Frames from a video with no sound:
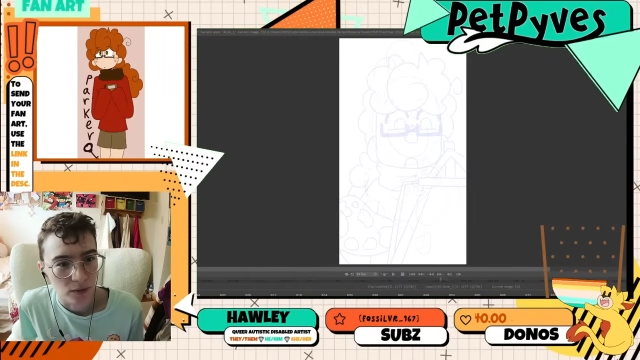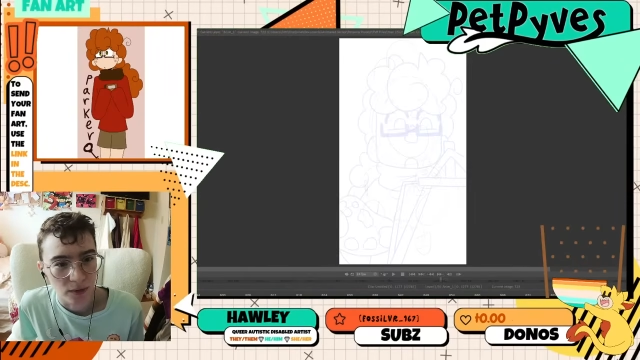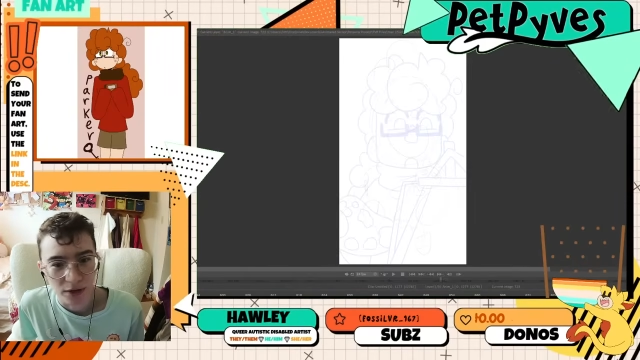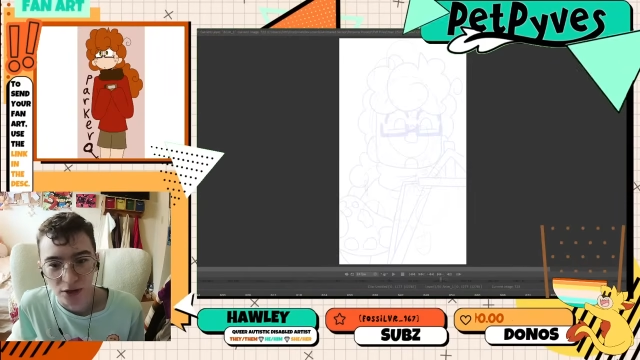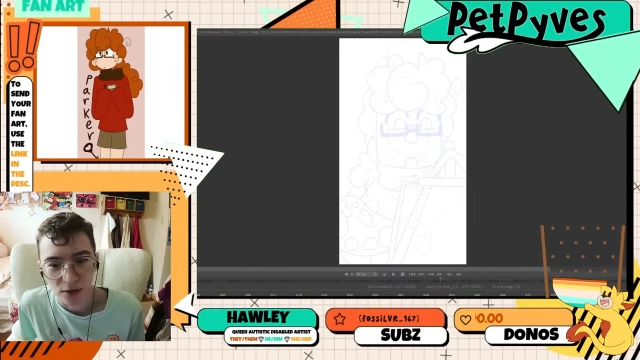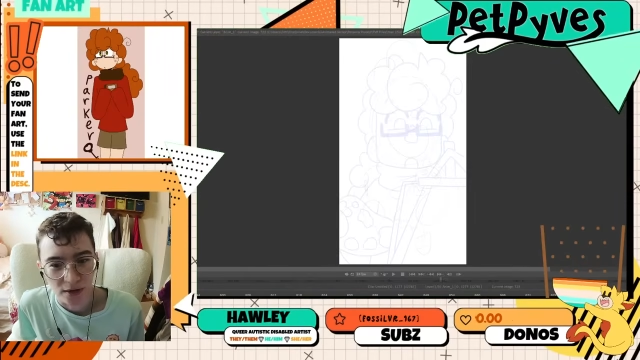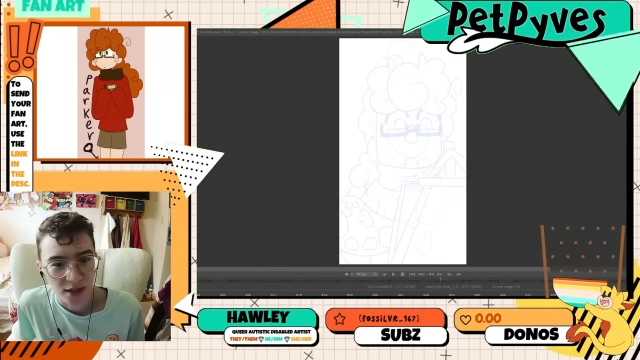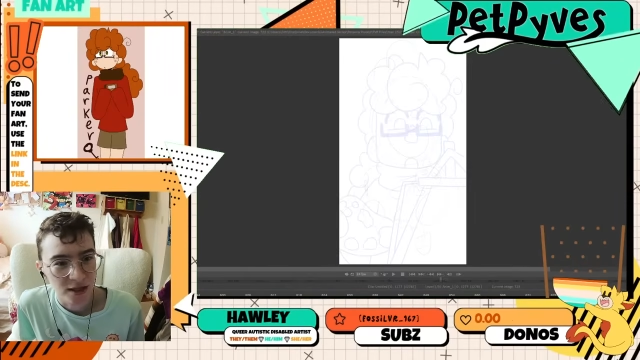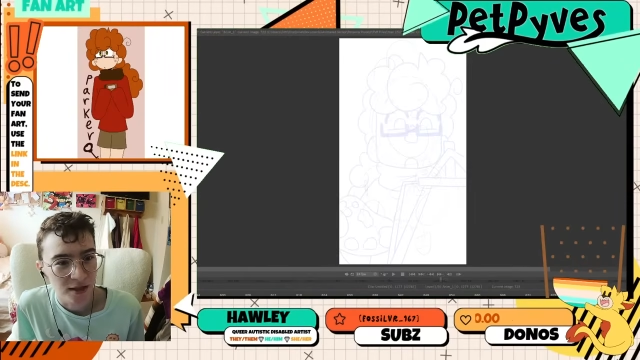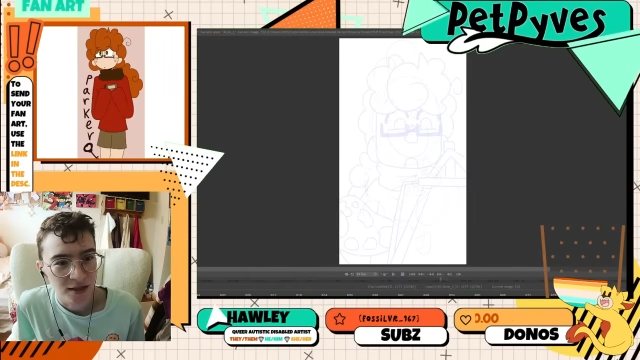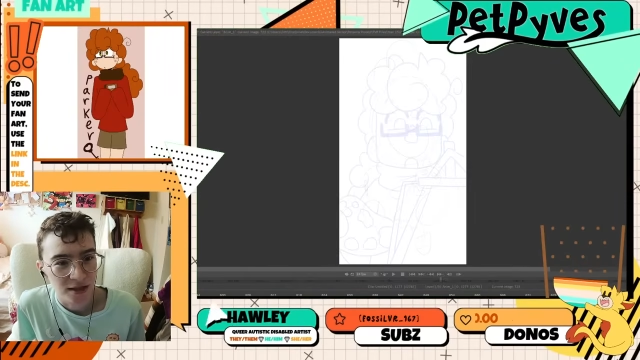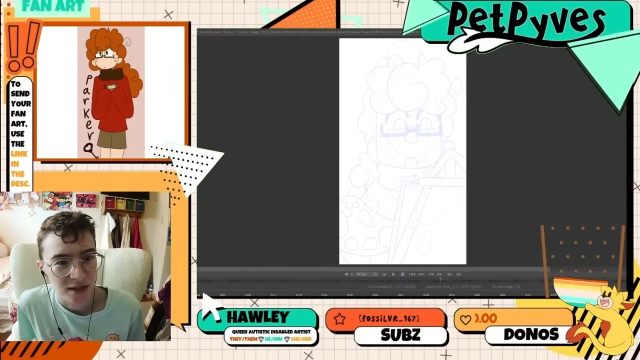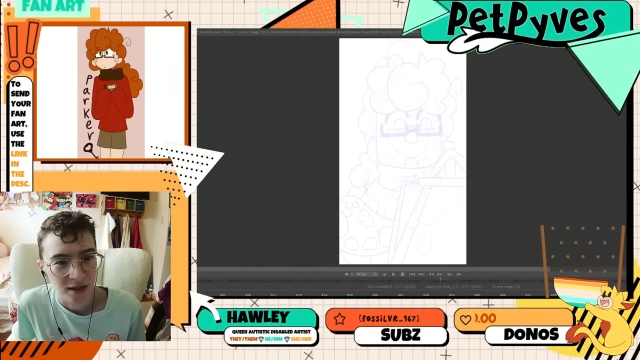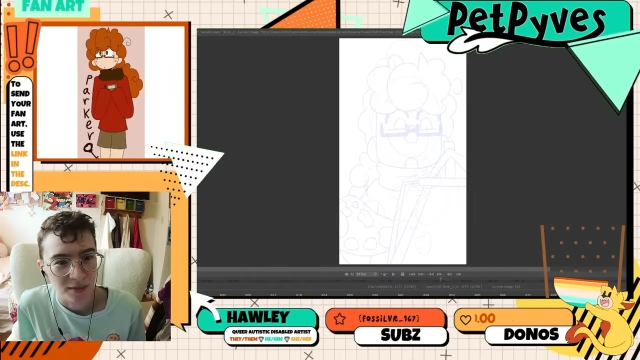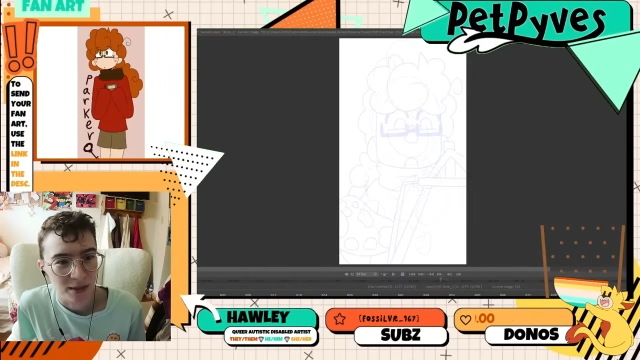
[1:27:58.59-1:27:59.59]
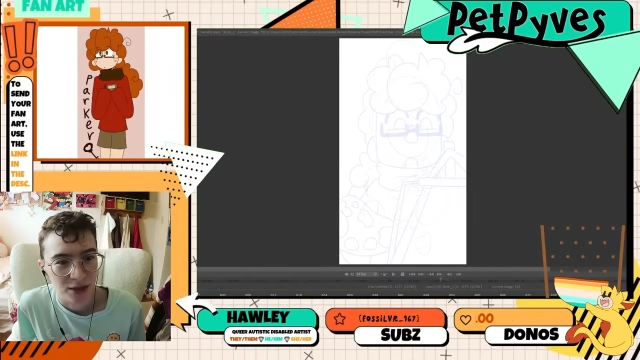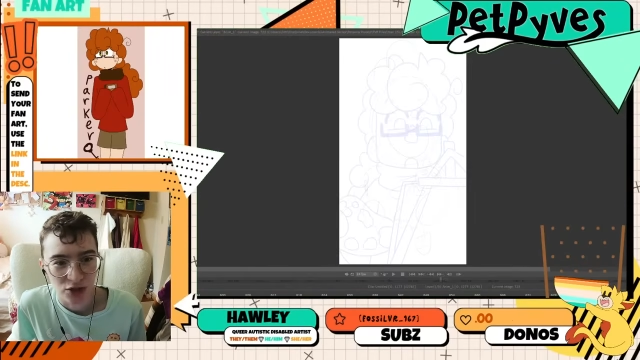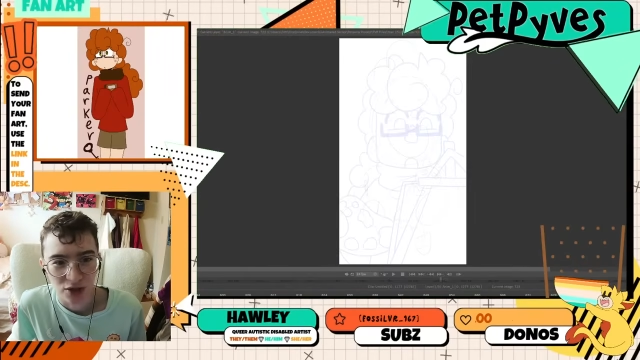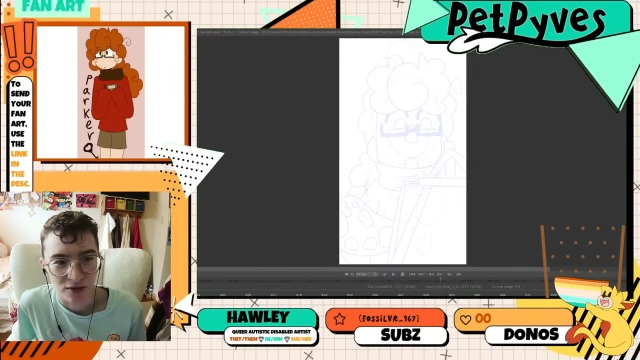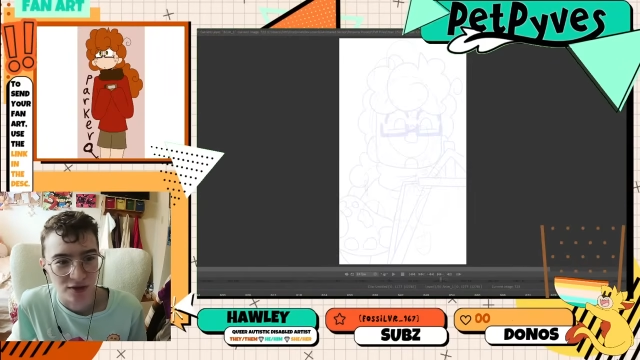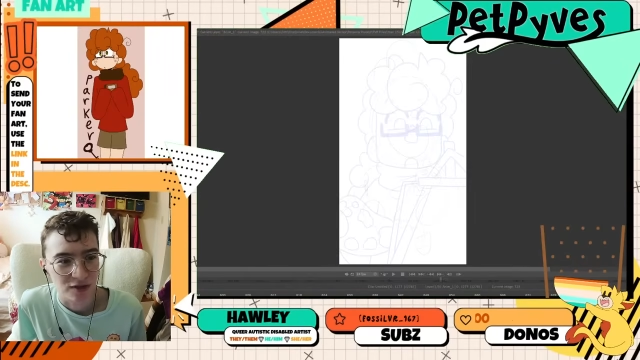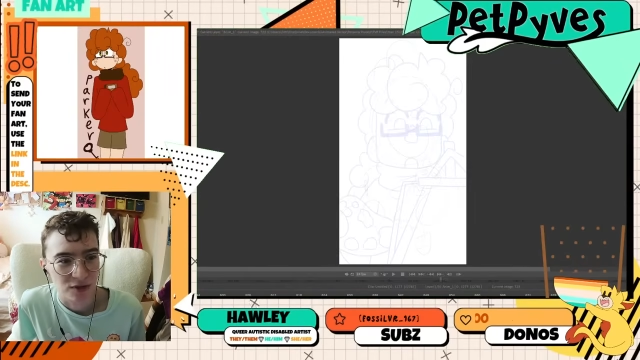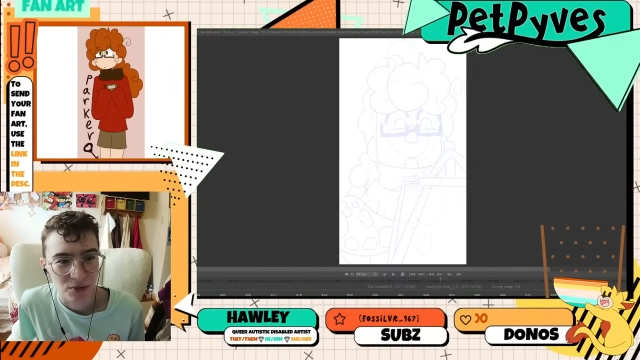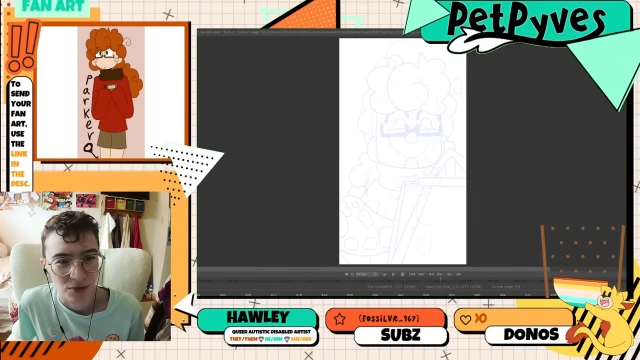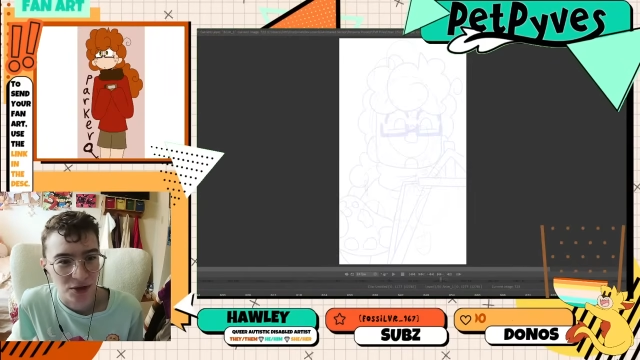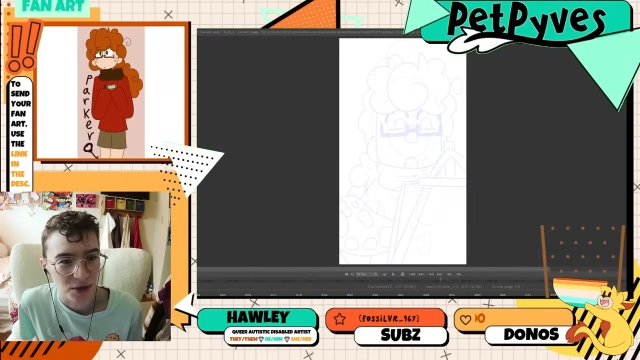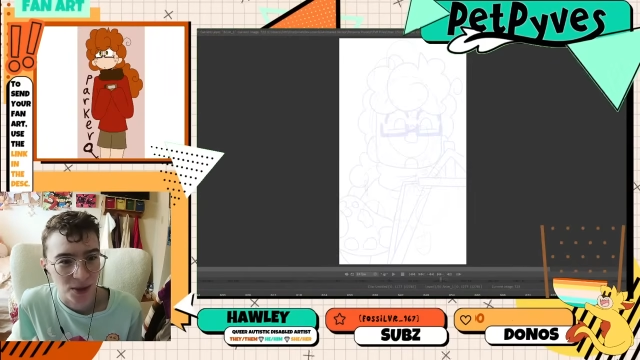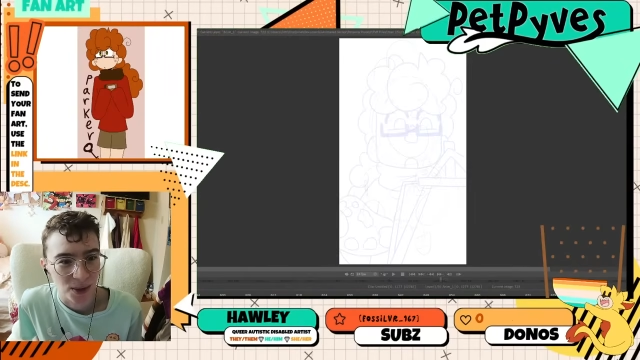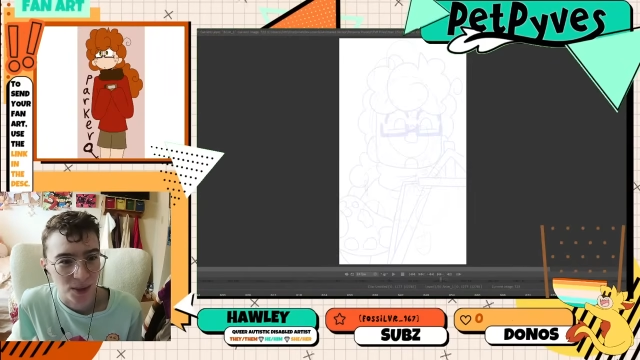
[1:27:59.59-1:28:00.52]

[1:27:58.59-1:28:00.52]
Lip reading: when you're an indie animation studio.